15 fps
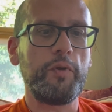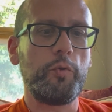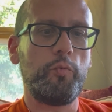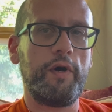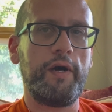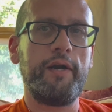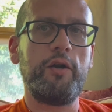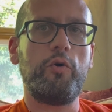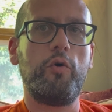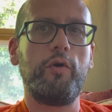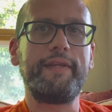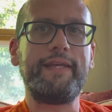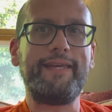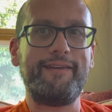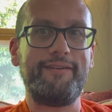What are all
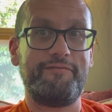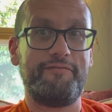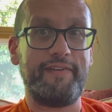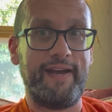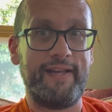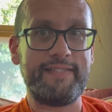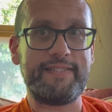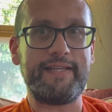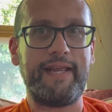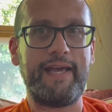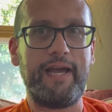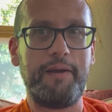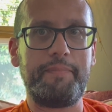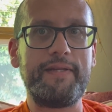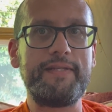the events that
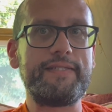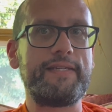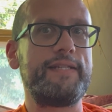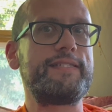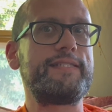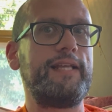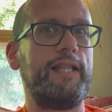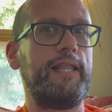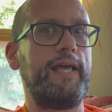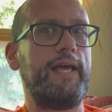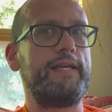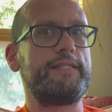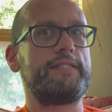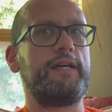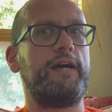happened since the
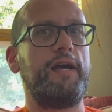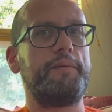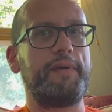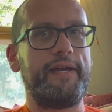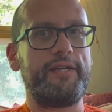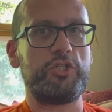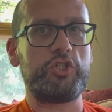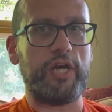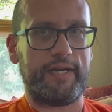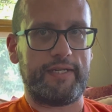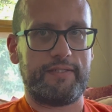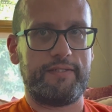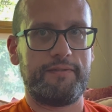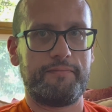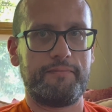last time I
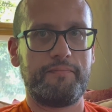checked?